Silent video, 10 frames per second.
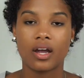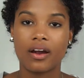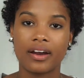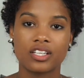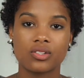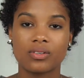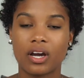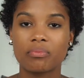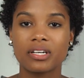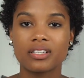All right, so
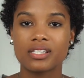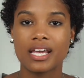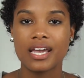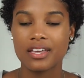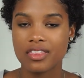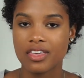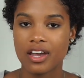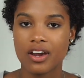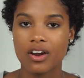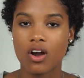now I'm gonna take
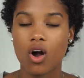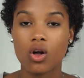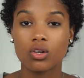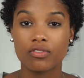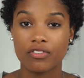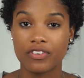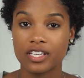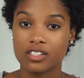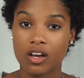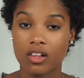their all over
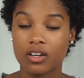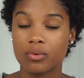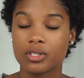face color,